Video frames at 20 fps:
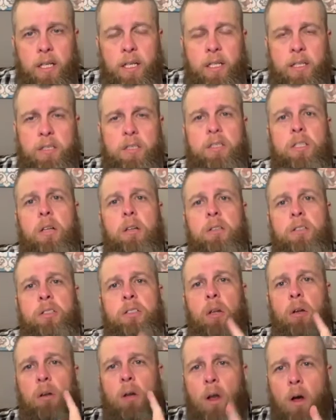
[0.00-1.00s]

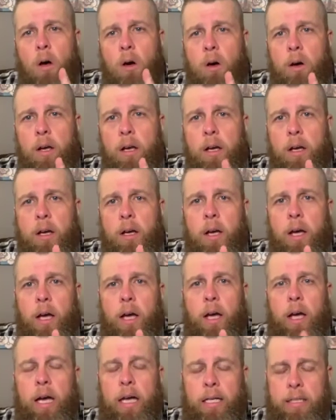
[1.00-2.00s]
So long
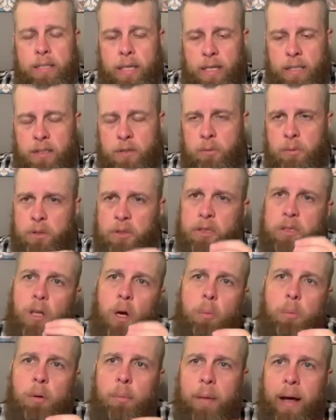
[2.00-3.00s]
as we're
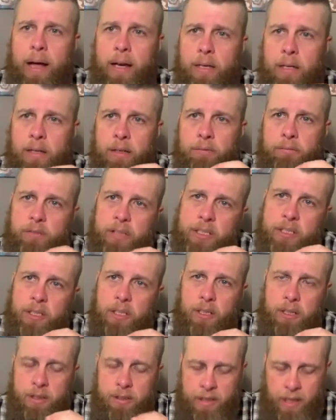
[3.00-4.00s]
sober-minded and
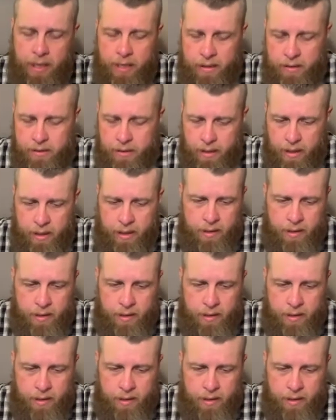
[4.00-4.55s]
vigilant and